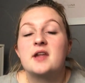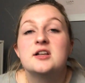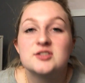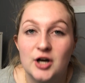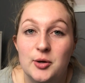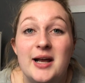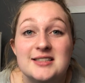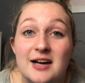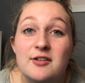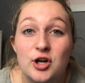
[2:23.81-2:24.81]
So let's
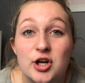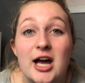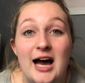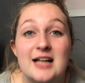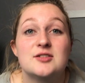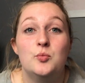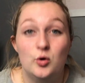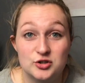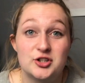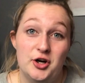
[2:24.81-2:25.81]
have a look at
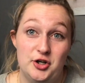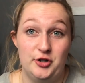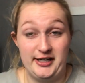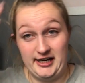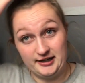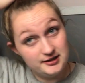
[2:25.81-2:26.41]
what's going on here.